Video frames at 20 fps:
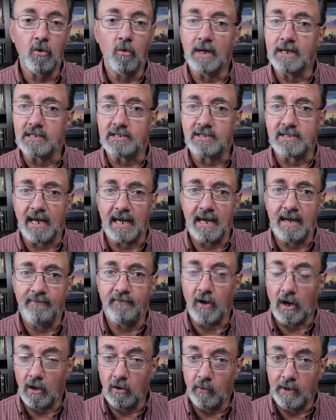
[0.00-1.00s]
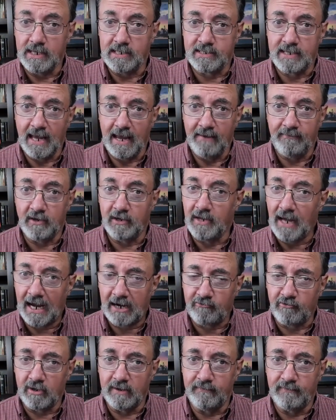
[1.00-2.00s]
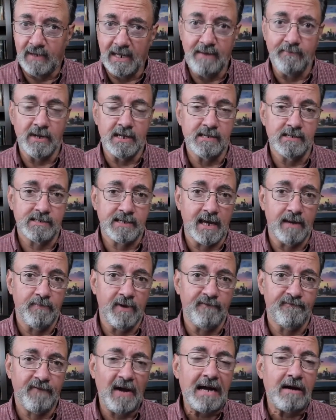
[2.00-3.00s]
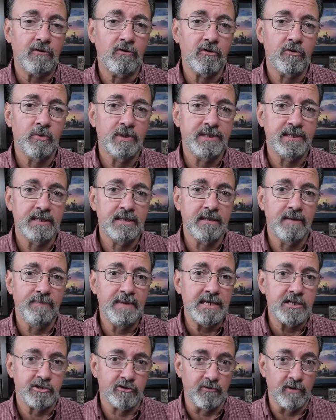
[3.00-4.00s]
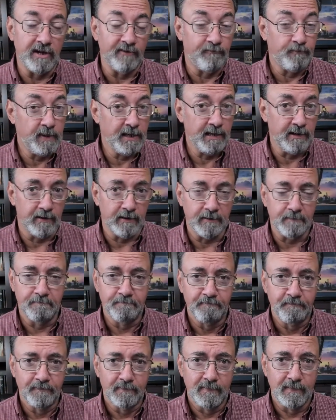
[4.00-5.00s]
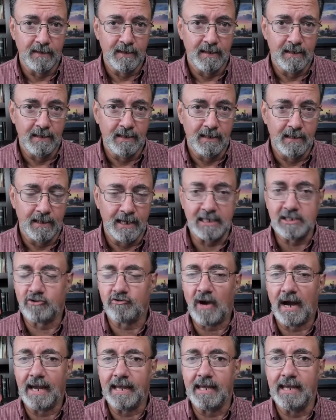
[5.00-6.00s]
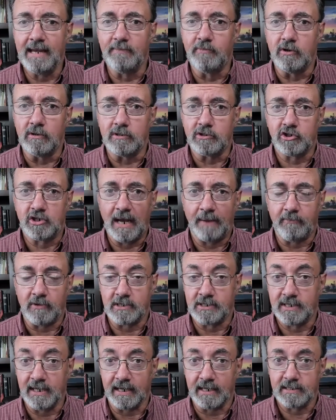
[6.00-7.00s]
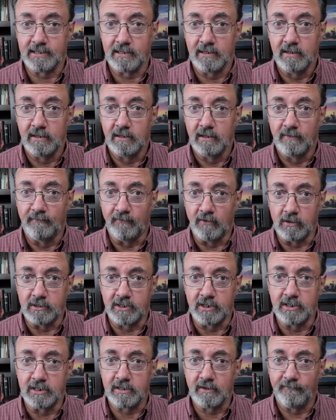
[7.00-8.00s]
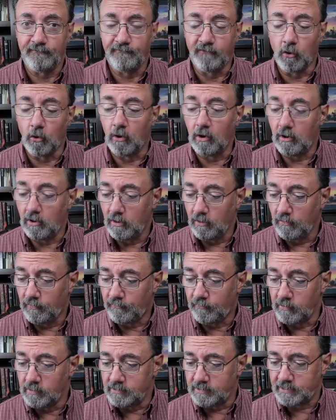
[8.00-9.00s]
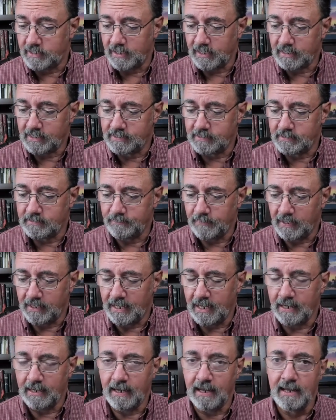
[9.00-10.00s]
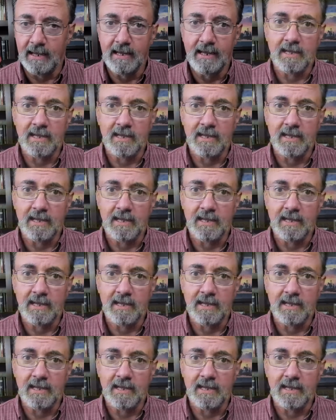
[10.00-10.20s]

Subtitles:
once saved, always saved doctrine of demons can be found within the ministry of Peter. Let's try Hebrews chapter 6, verses 4 through 6. Again,